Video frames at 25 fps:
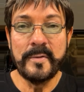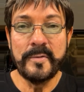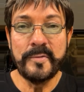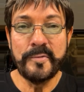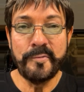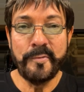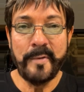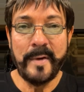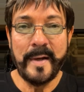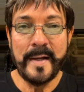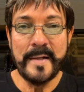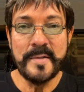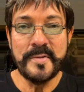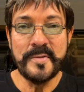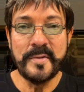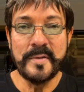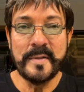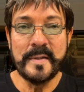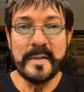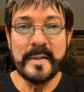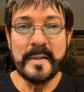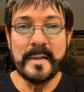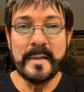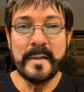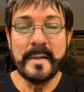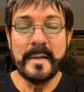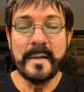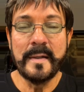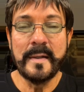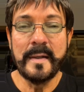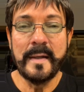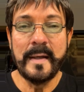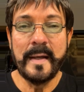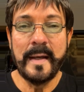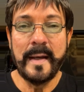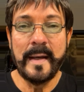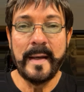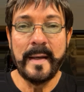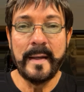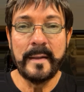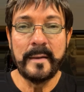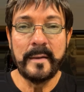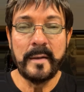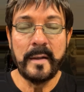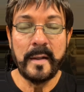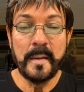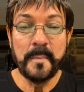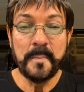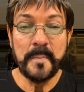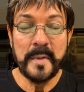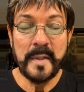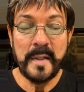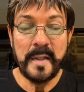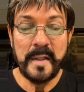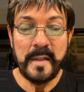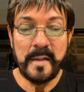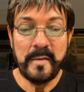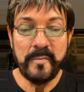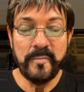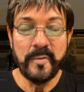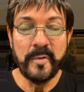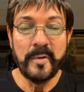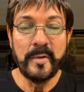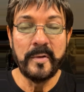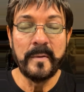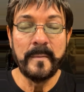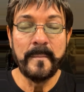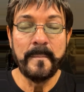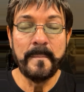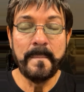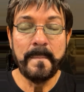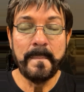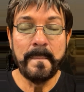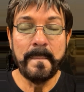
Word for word: tragedy and upheaval